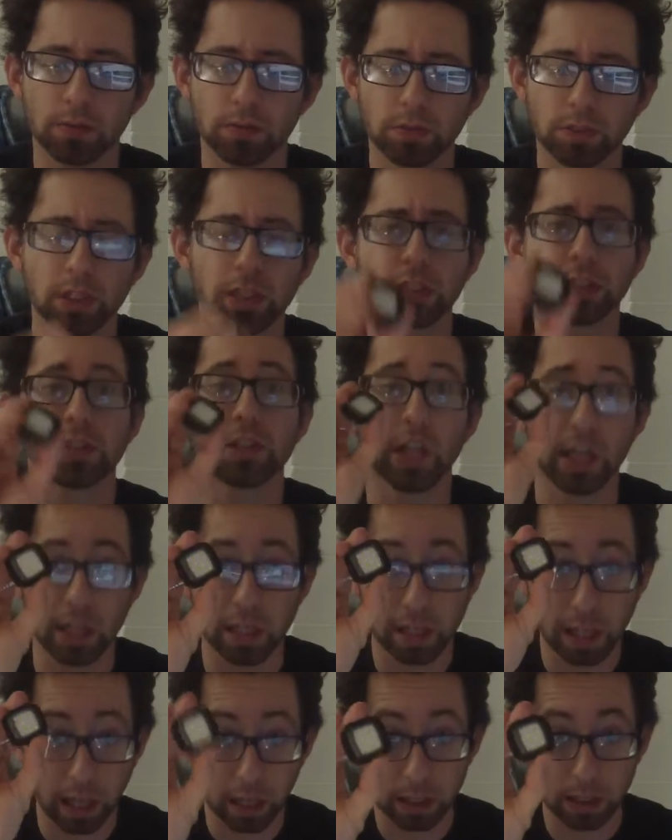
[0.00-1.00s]

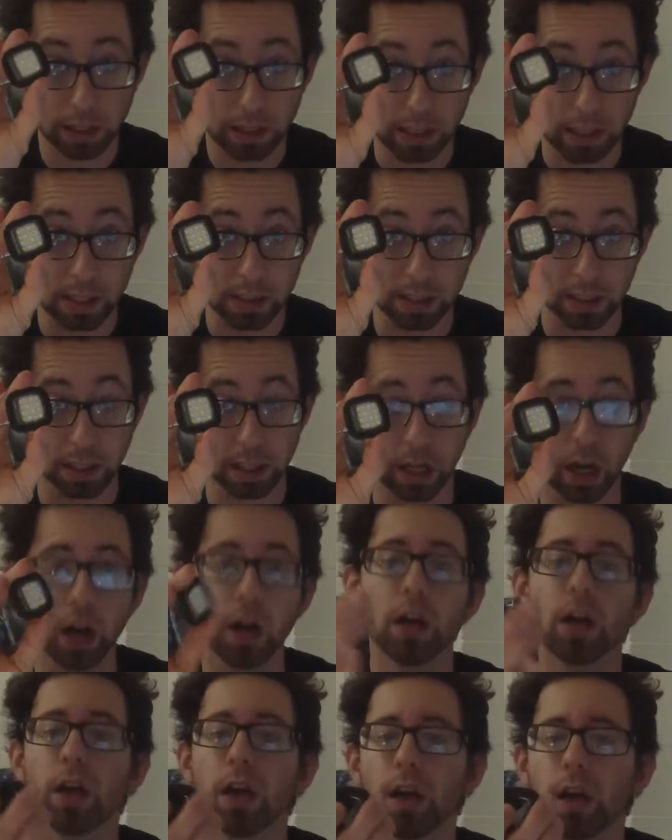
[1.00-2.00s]
16 LEDs in
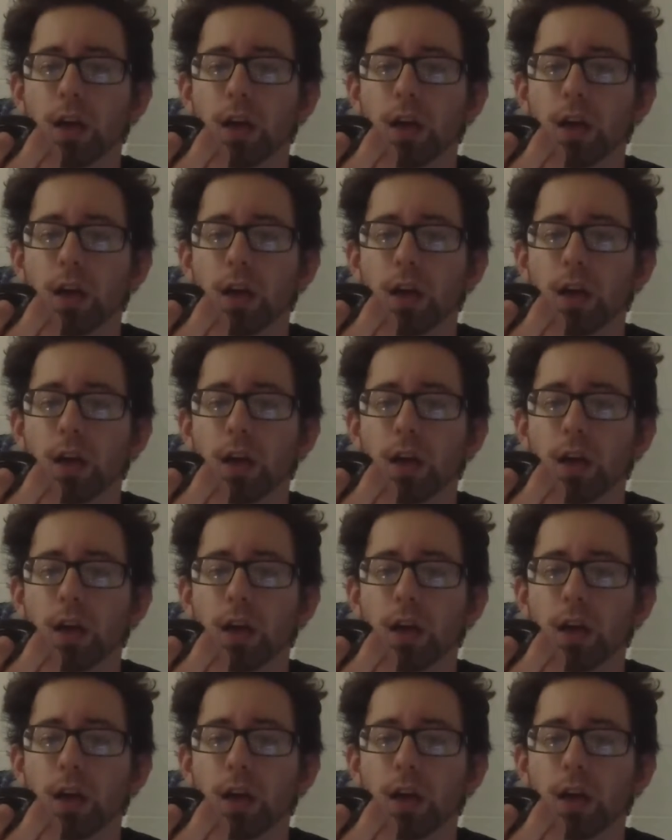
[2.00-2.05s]
here,